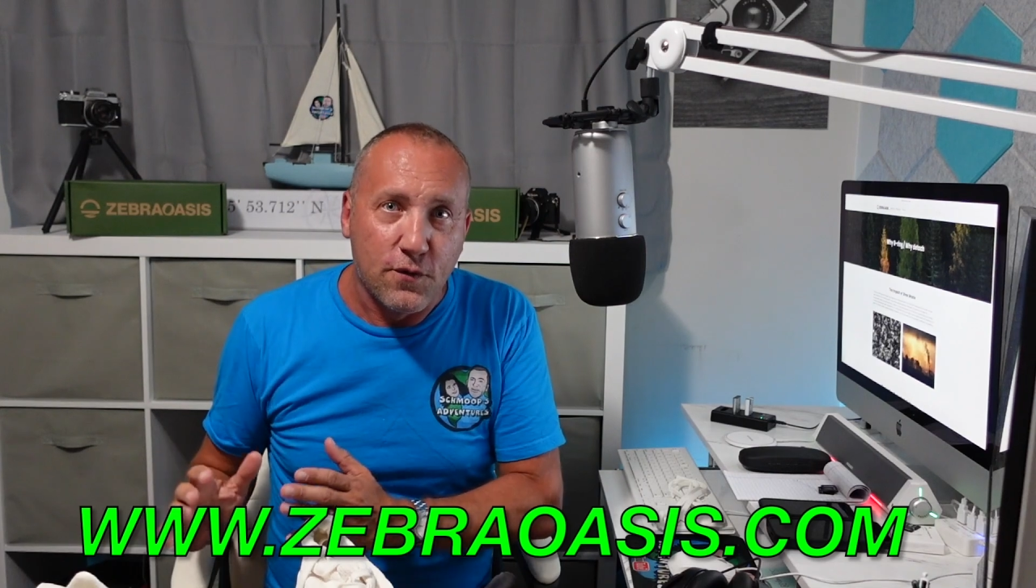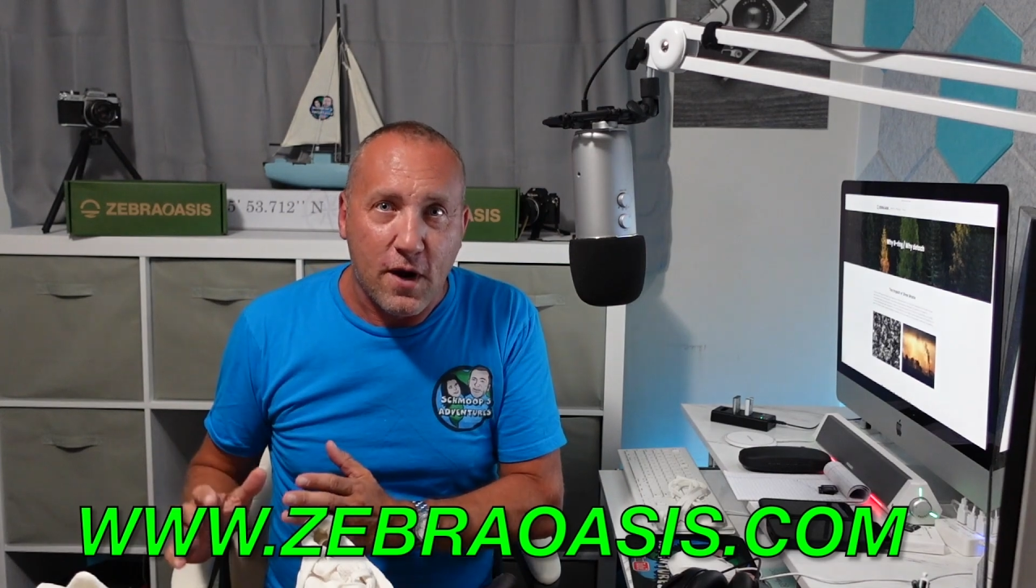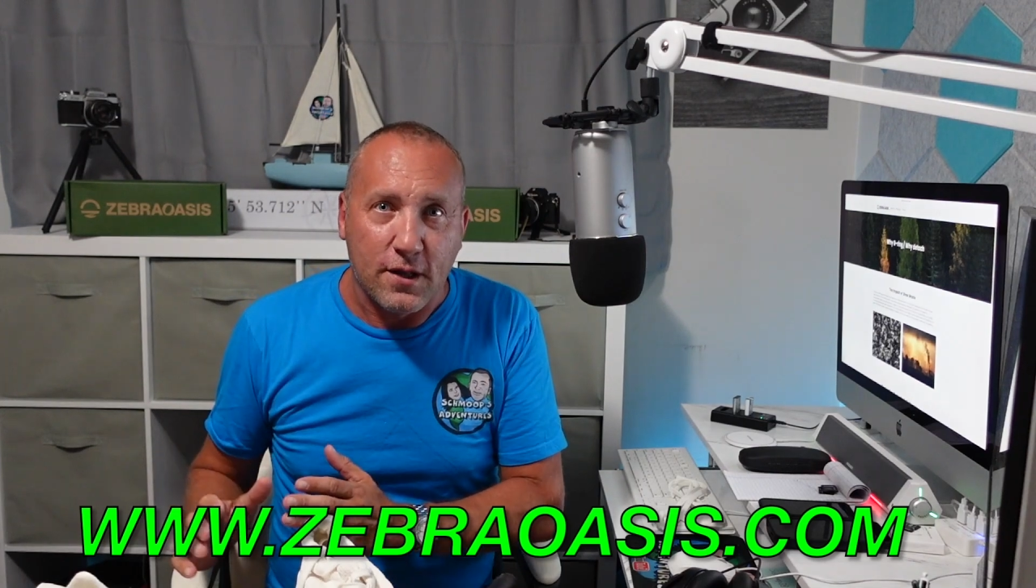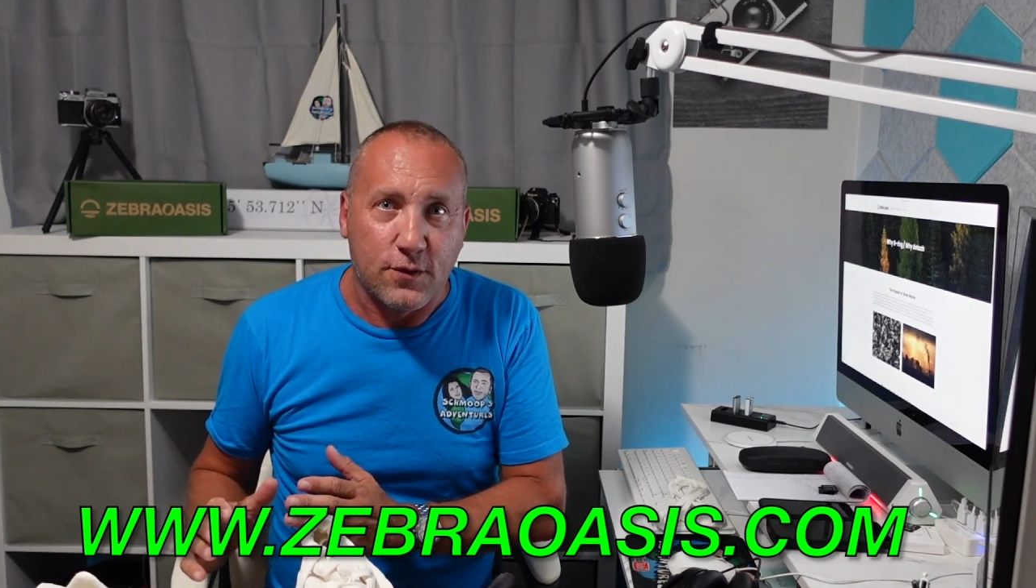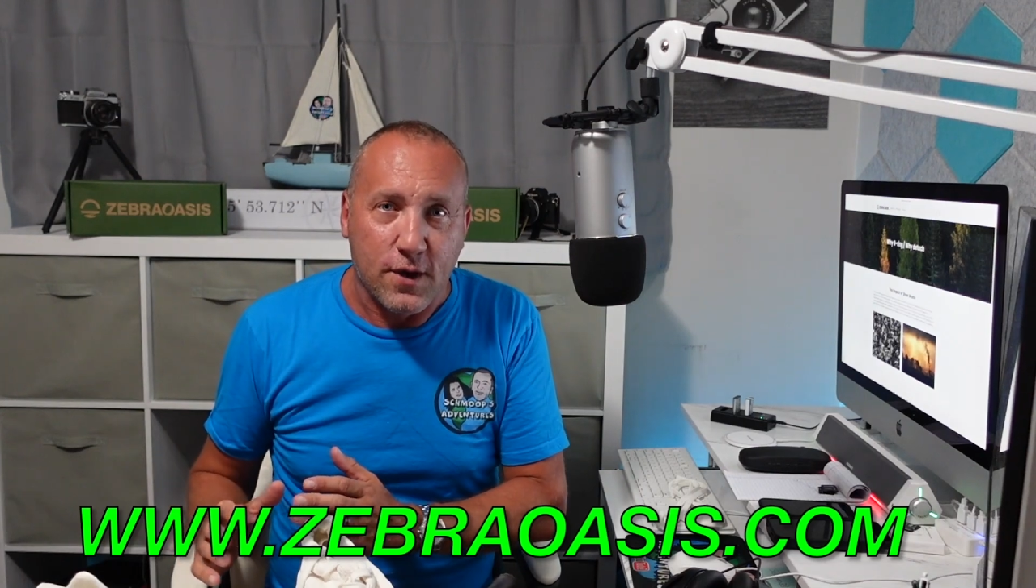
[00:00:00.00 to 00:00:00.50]
the
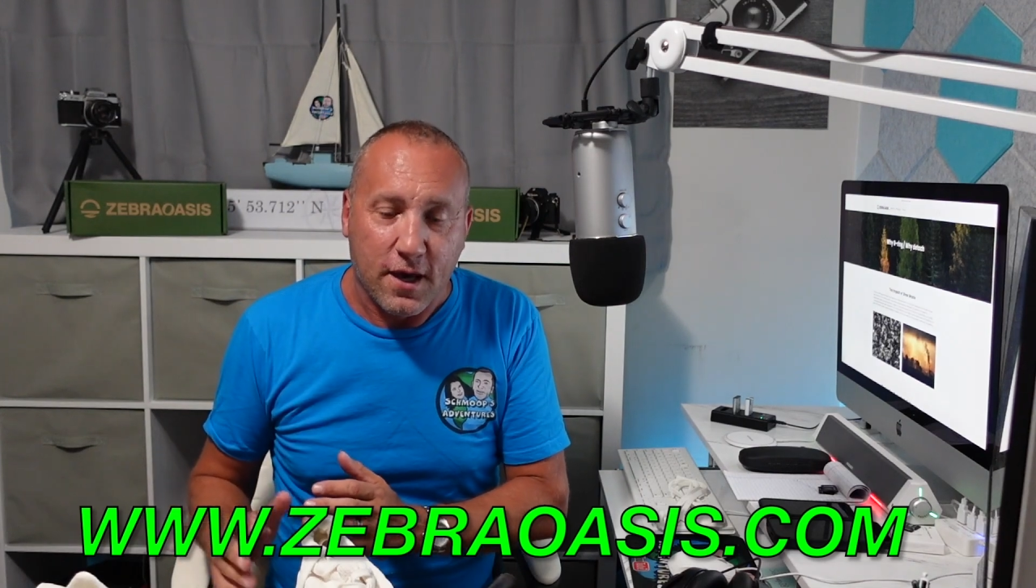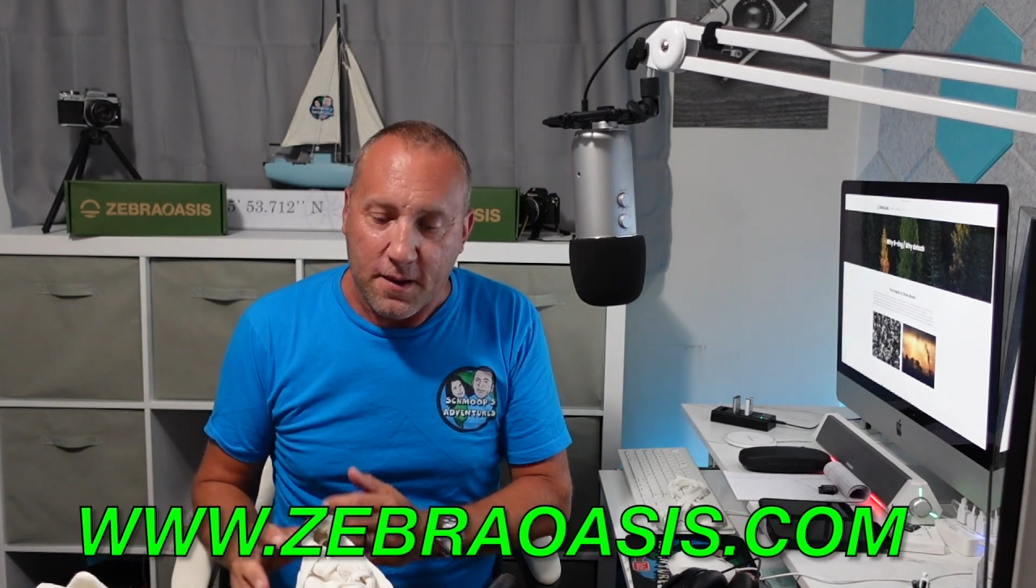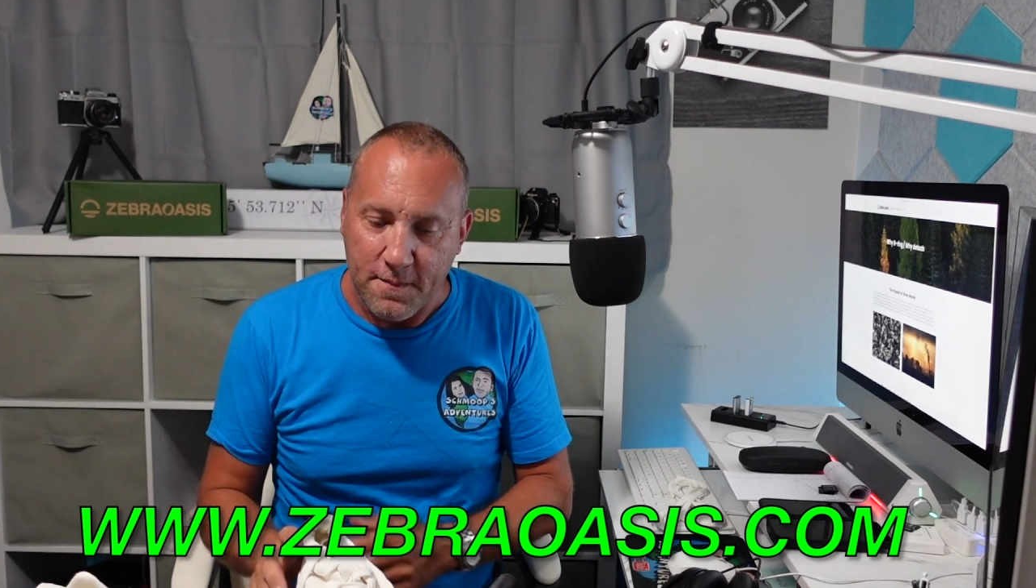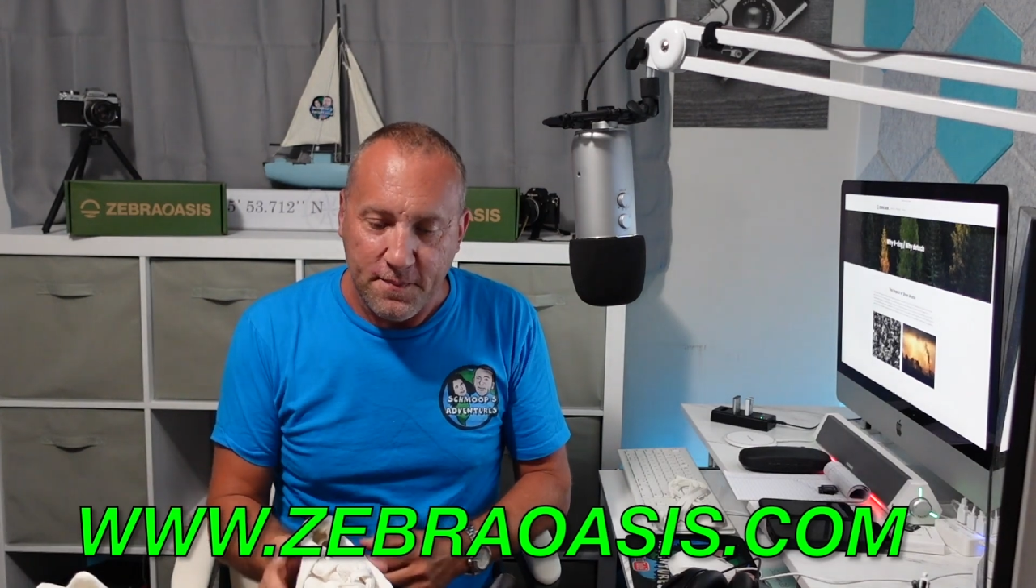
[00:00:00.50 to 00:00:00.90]
right thing.